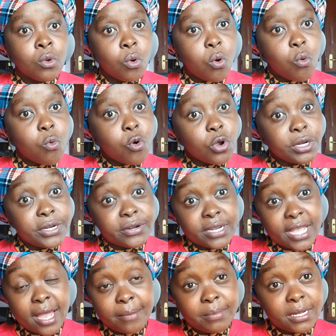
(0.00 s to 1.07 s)
Who would
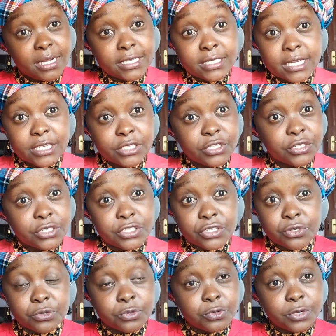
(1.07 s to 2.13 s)
rehabilitate your
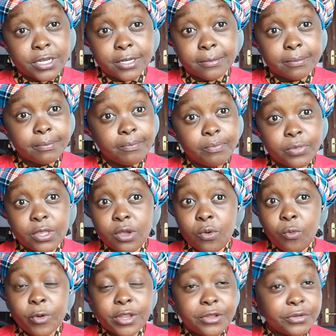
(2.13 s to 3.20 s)
children?
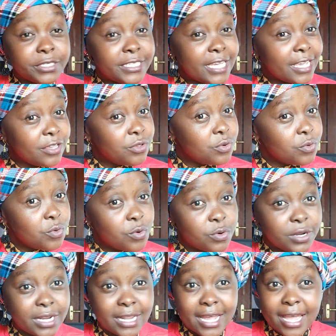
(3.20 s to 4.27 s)
When you take your
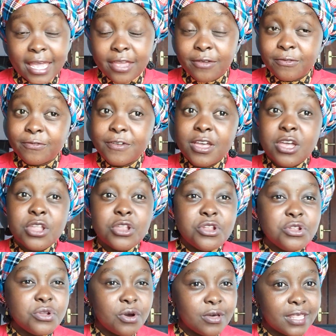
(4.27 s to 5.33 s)
own life,
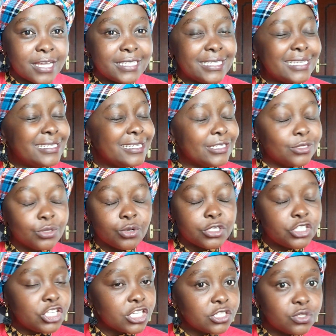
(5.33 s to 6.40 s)
know that it is not
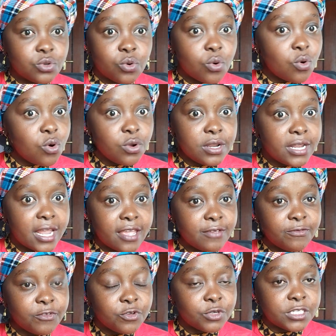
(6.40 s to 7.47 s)
just your own
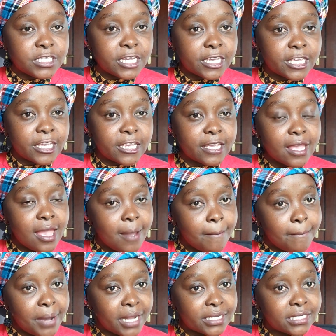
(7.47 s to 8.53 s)
life you're taking,
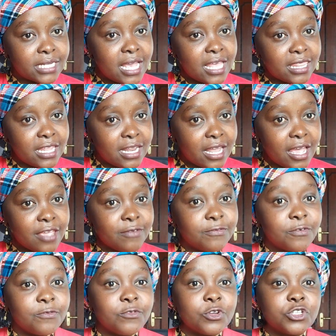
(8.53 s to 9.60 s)
but the life
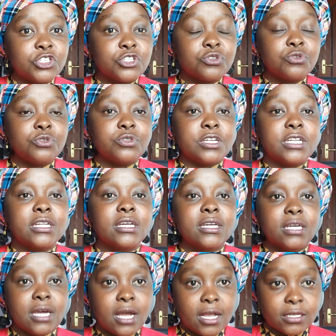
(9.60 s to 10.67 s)
of your children
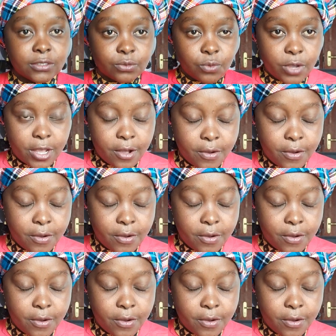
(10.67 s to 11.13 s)
as well.